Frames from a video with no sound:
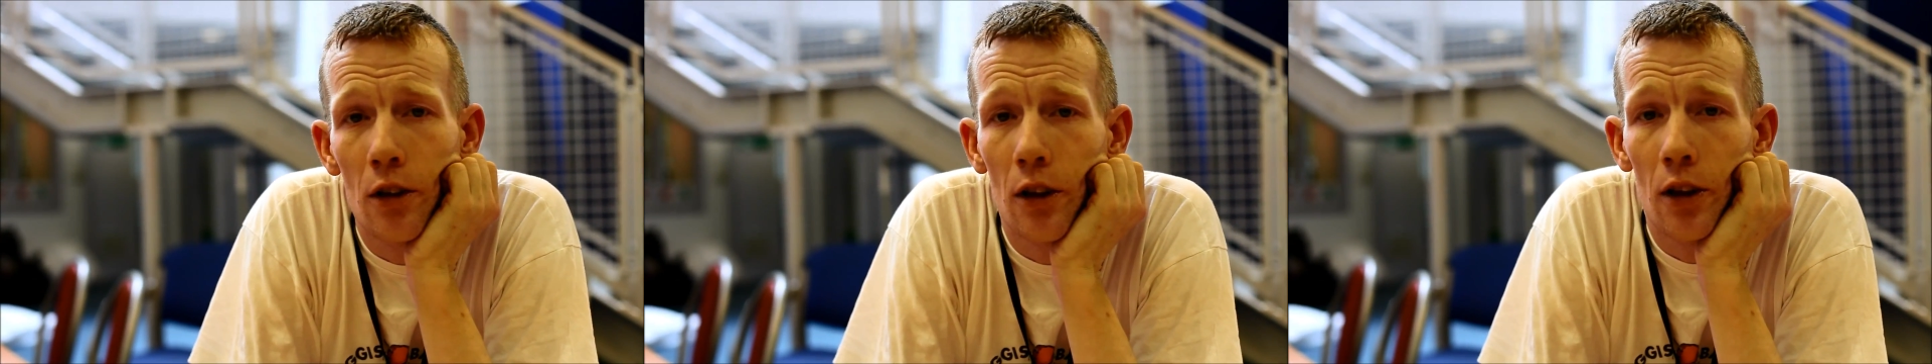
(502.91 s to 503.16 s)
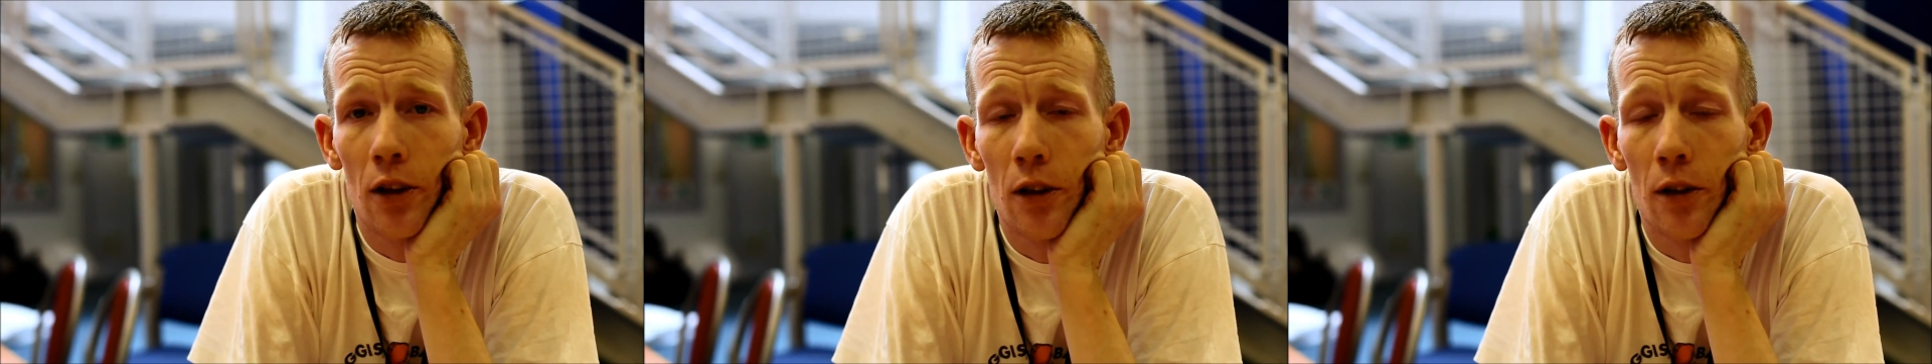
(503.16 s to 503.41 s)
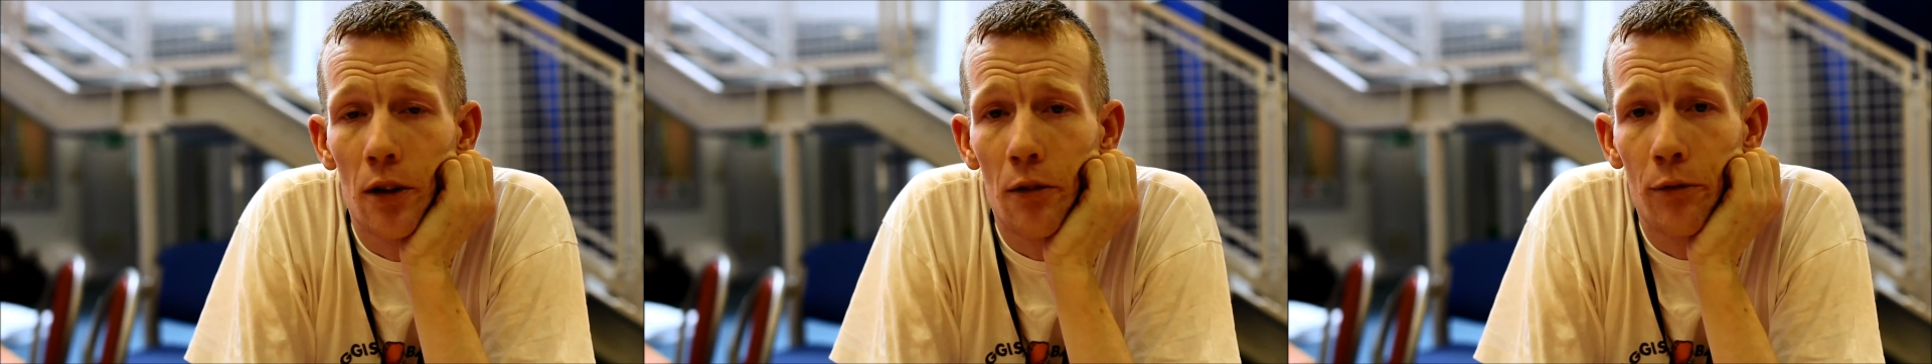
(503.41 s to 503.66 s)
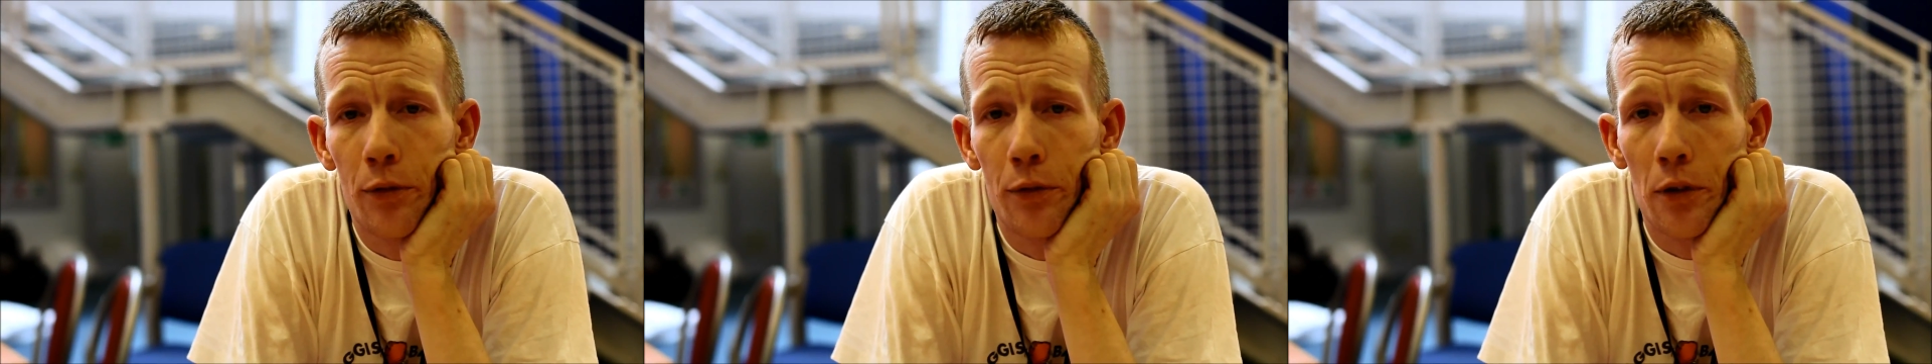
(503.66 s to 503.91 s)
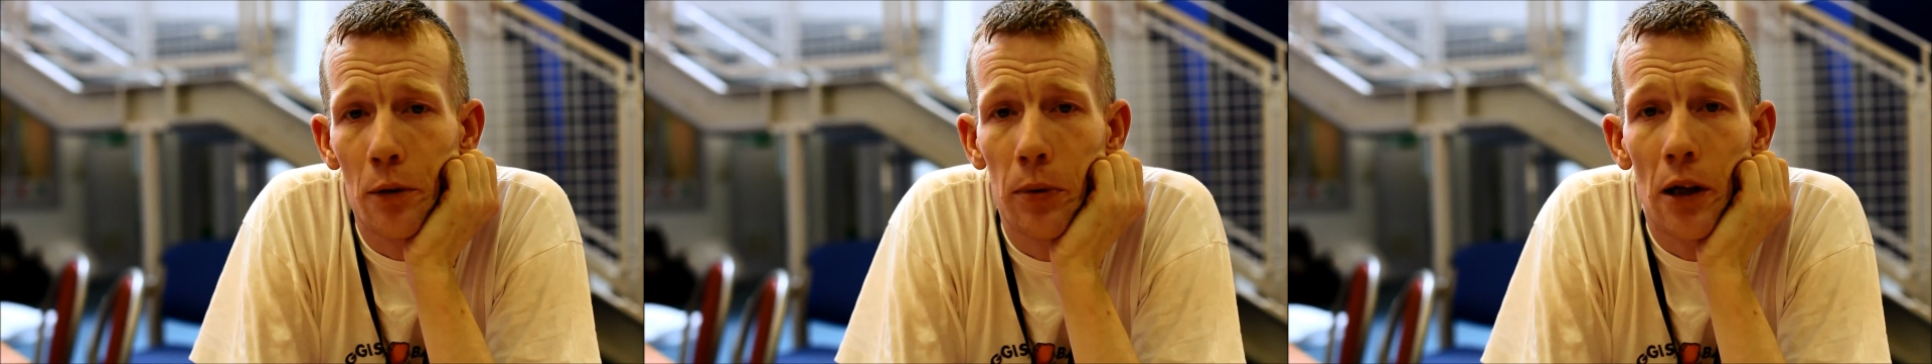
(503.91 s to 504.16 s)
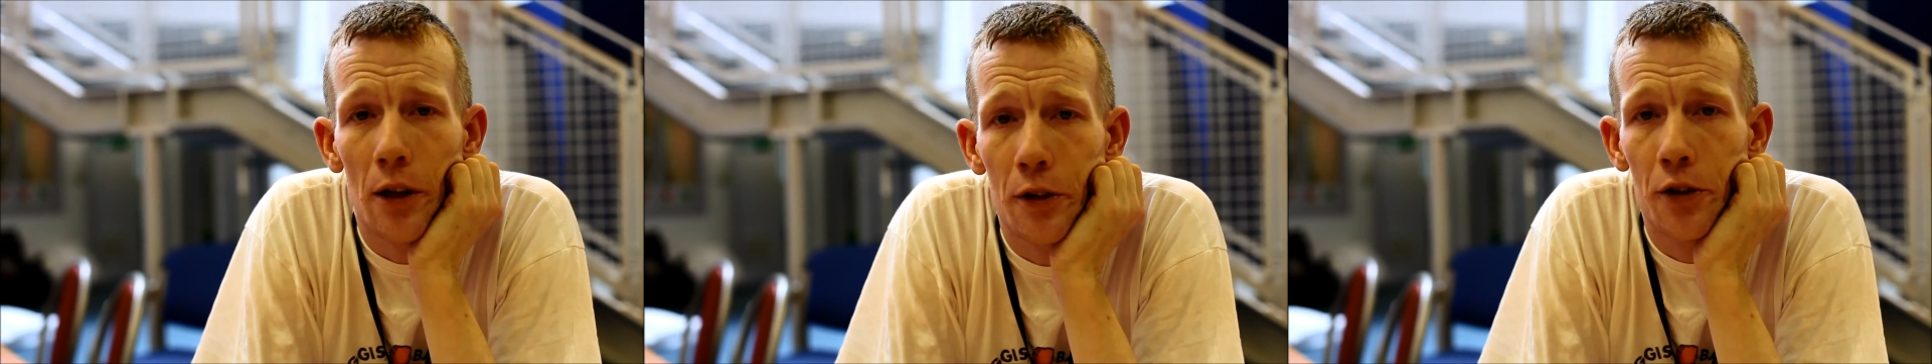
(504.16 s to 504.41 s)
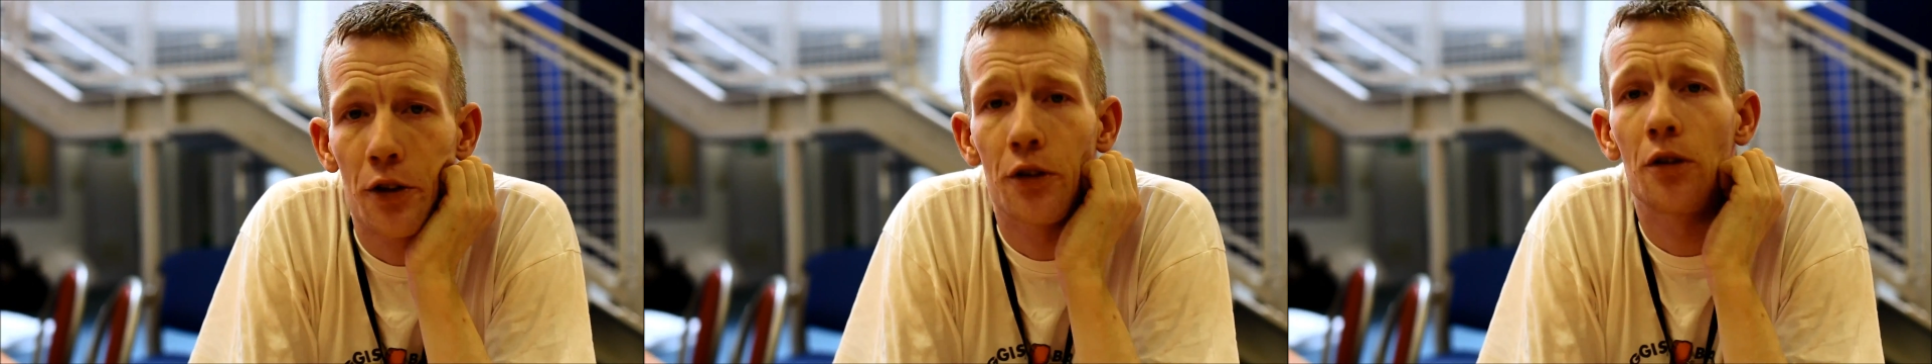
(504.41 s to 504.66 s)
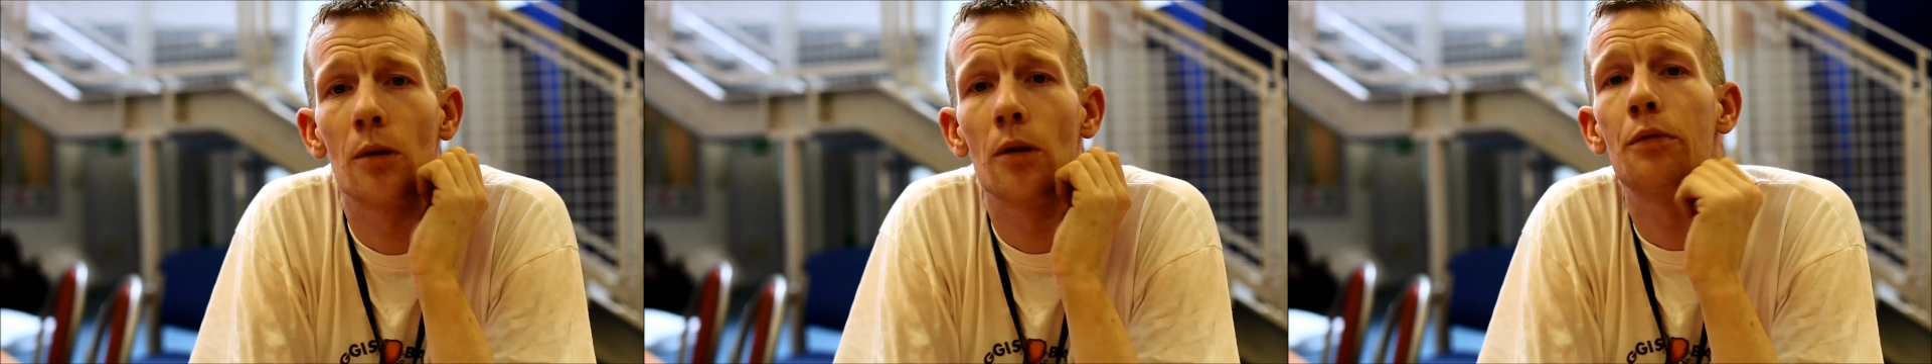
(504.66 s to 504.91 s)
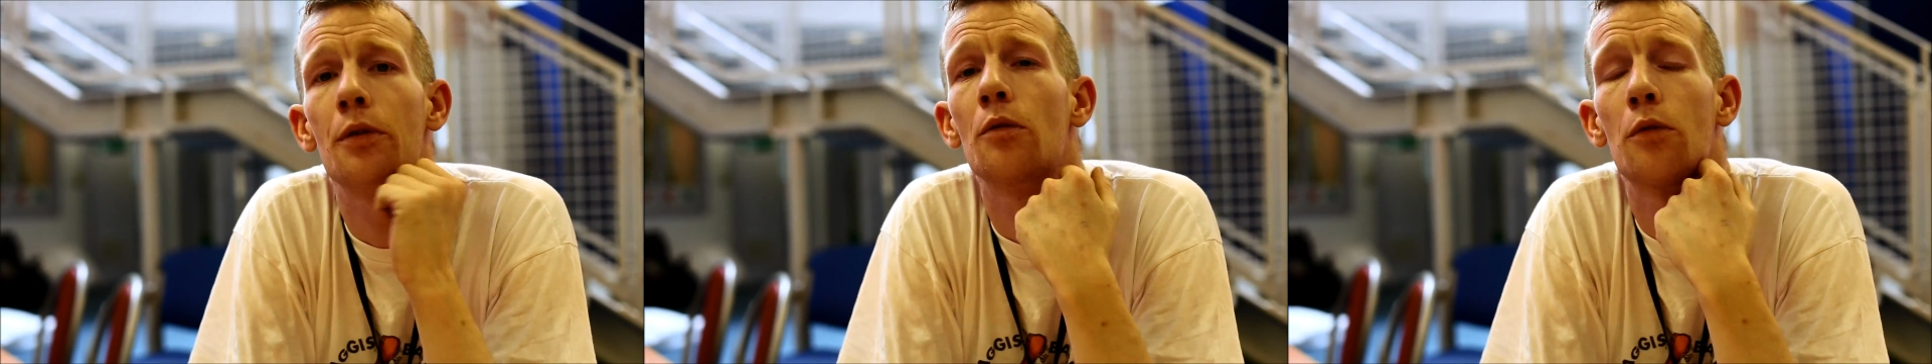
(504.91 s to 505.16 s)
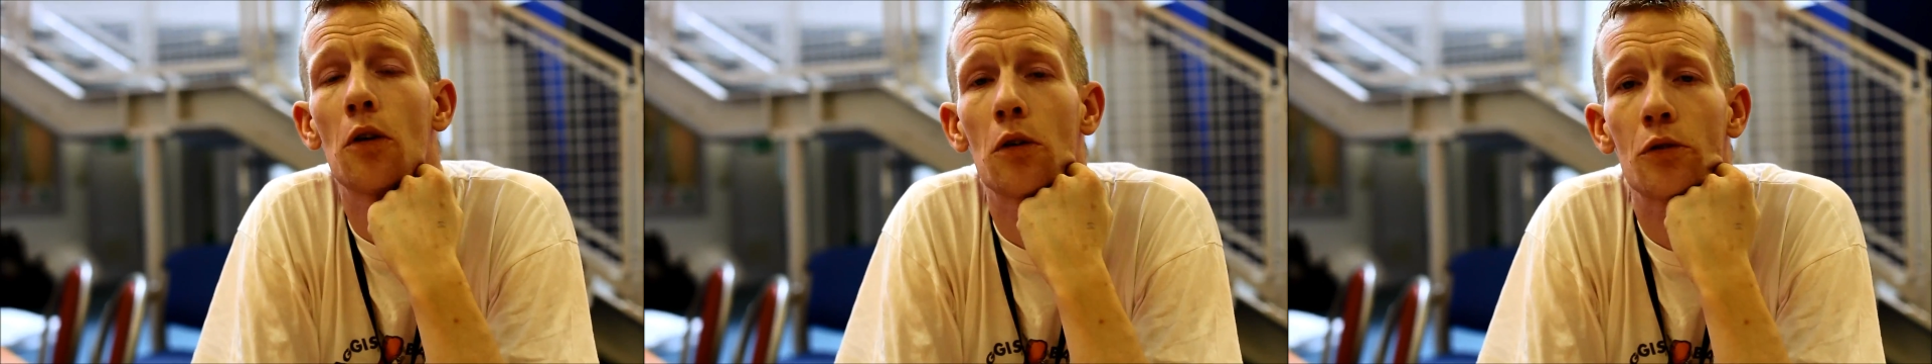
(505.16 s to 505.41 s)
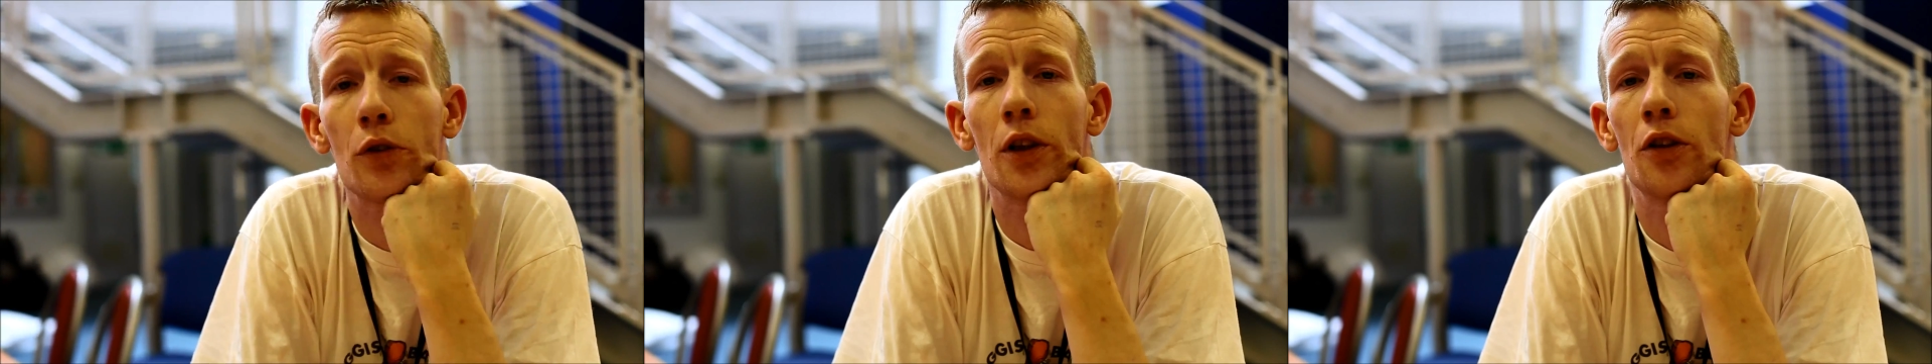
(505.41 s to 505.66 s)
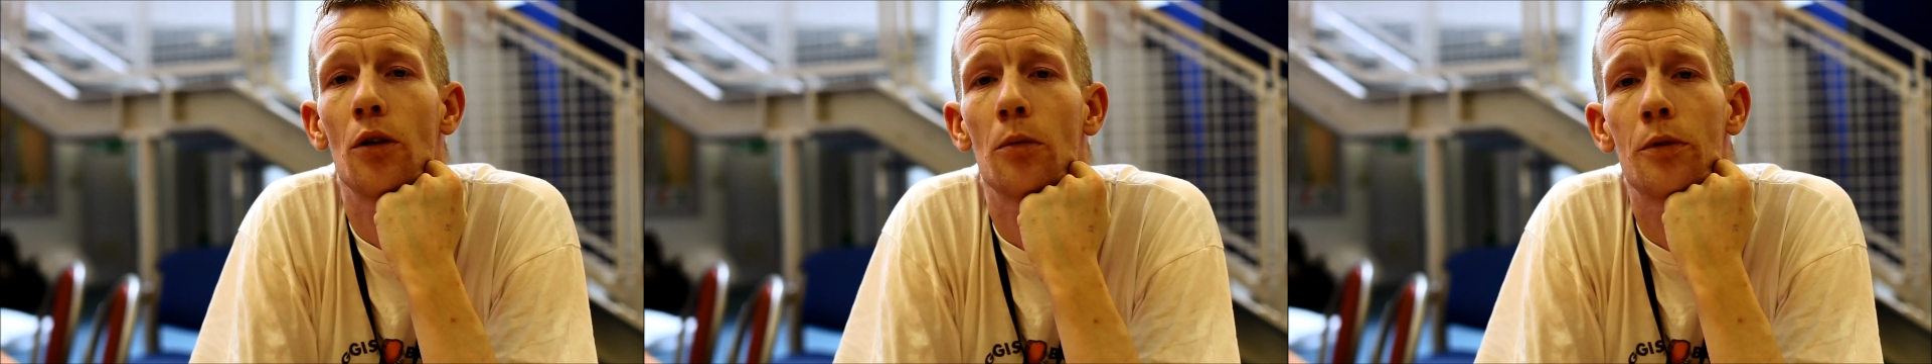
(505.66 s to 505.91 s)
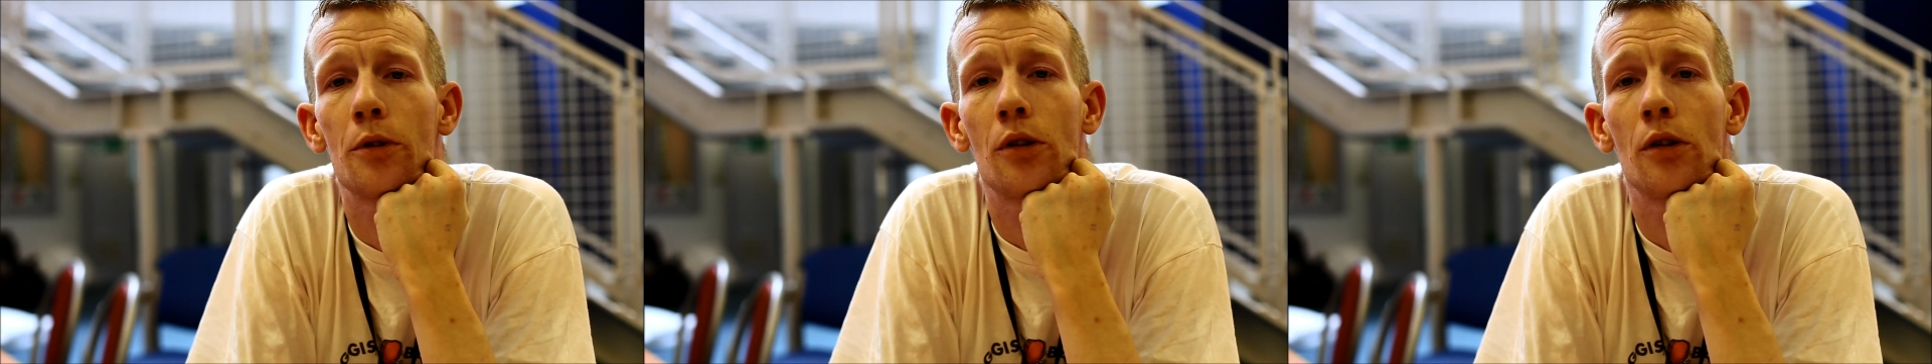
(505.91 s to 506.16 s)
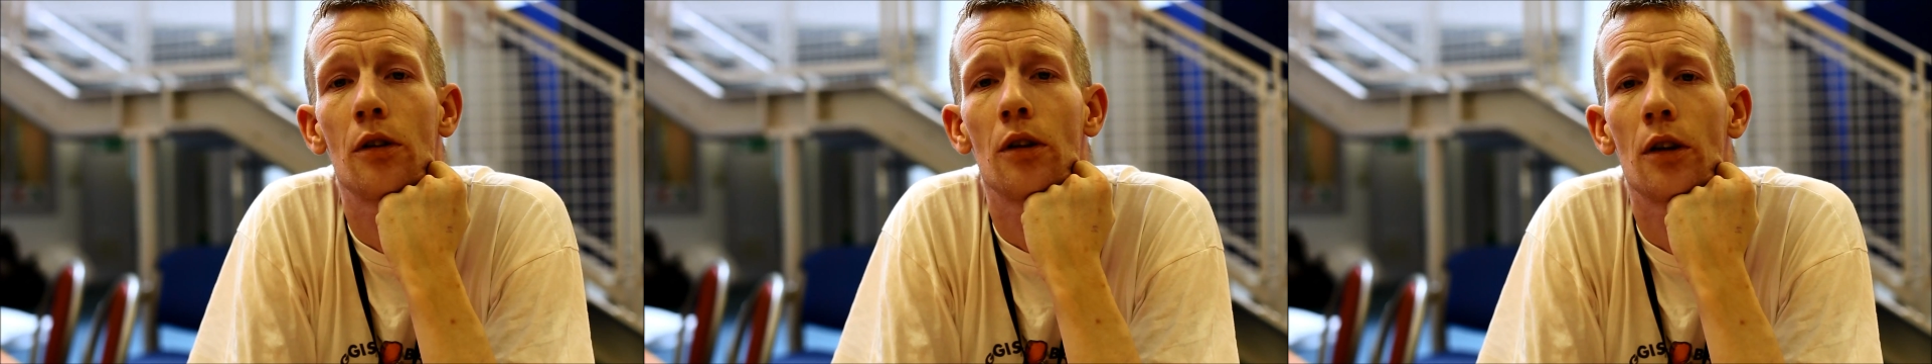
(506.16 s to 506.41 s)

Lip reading: I've applied to a few voluntary jobs,